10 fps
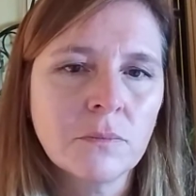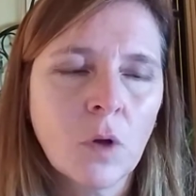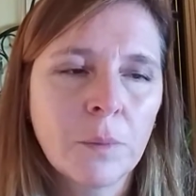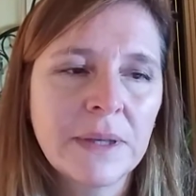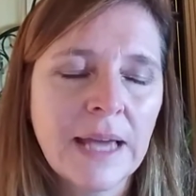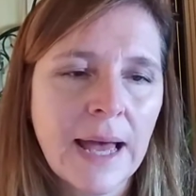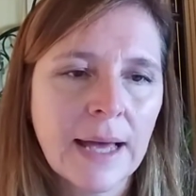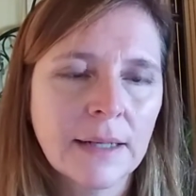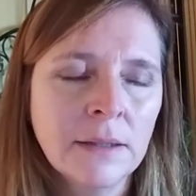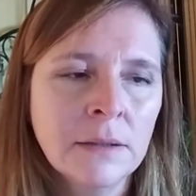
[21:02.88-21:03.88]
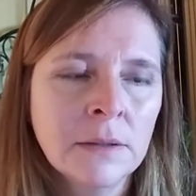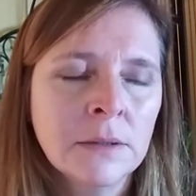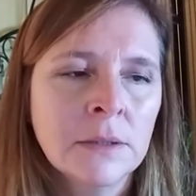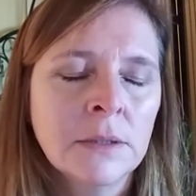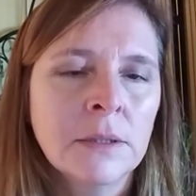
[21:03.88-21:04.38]
or began
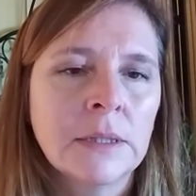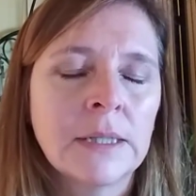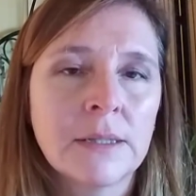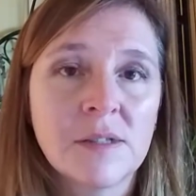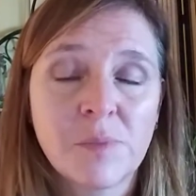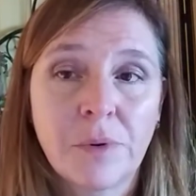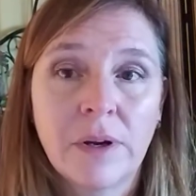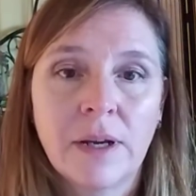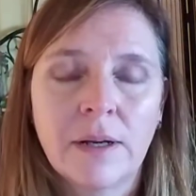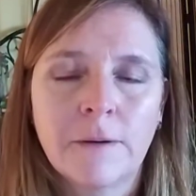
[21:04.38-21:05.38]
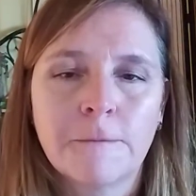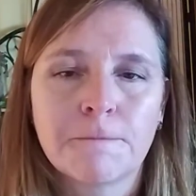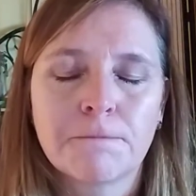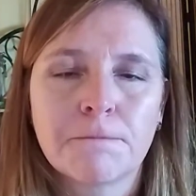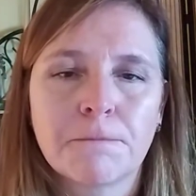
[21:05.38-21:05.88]
in the spring
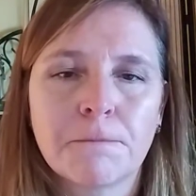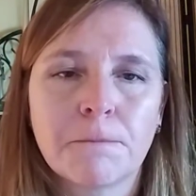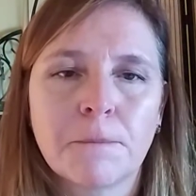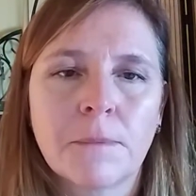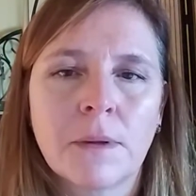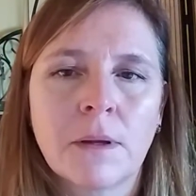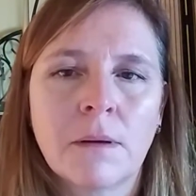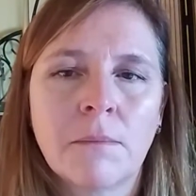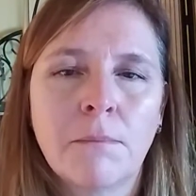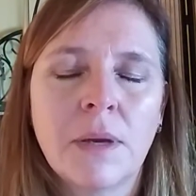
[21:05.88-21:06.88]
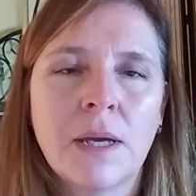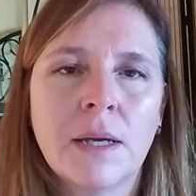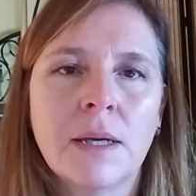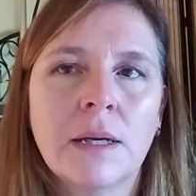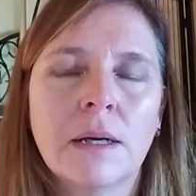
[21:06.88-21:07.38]

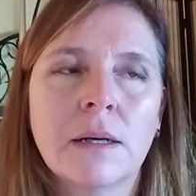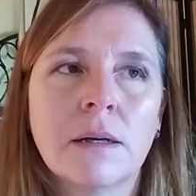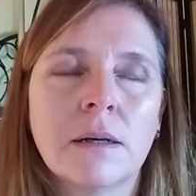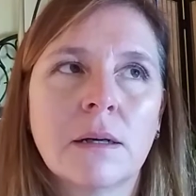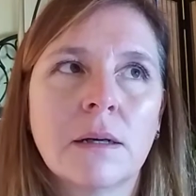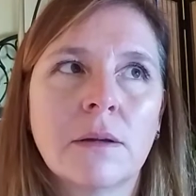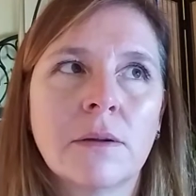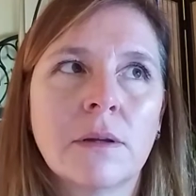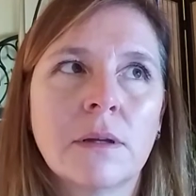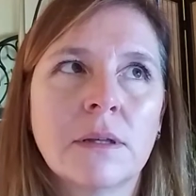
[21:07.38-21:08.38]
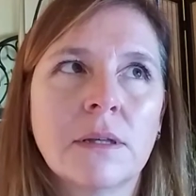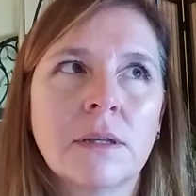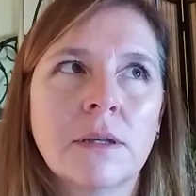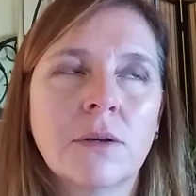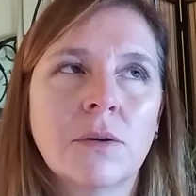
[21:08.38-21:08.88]
may,
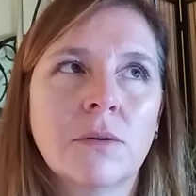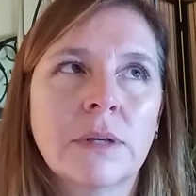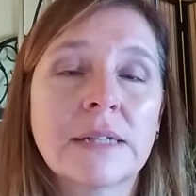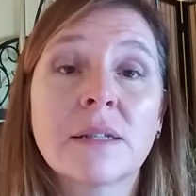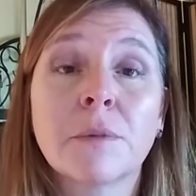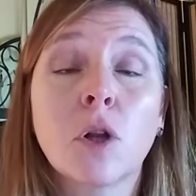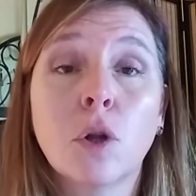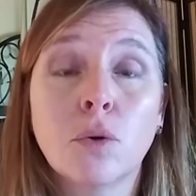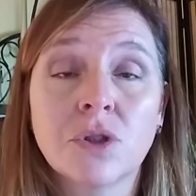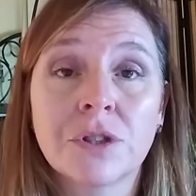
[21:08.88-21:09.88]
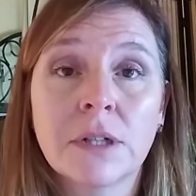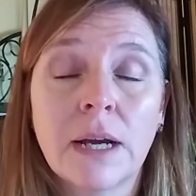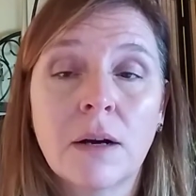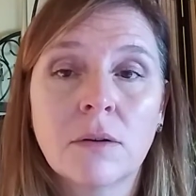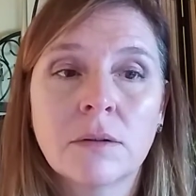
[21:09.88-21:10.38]
you know, get some closure
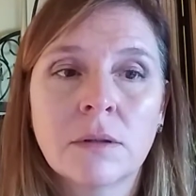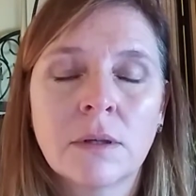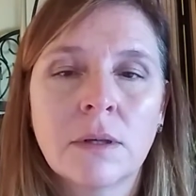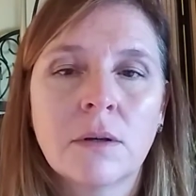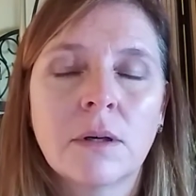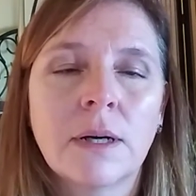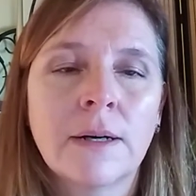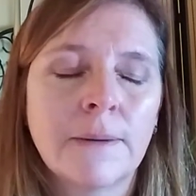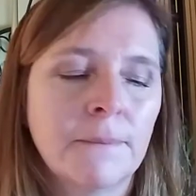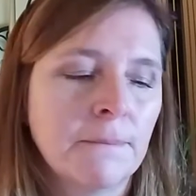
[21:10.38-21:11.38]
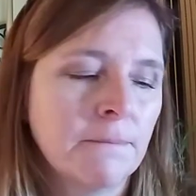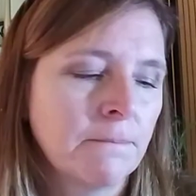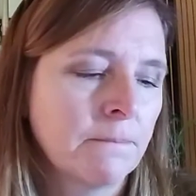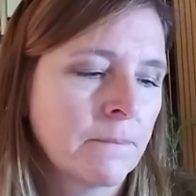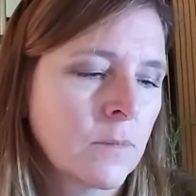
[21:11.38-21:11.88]
now um,
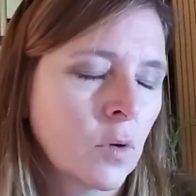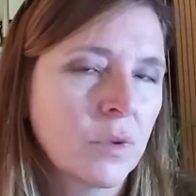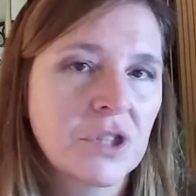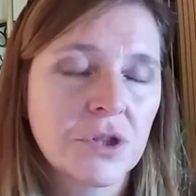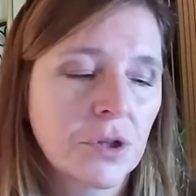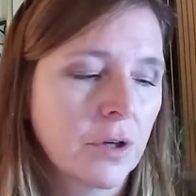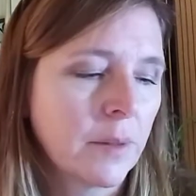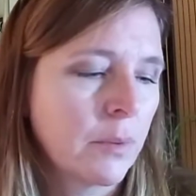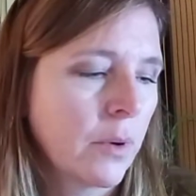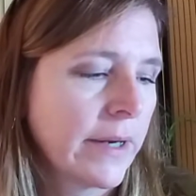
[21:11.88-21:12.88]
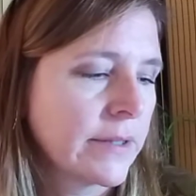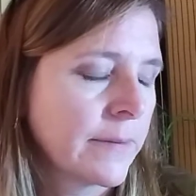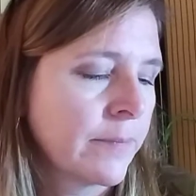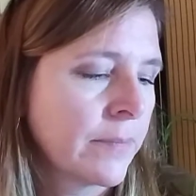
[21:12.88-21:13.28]
or reach a turning point.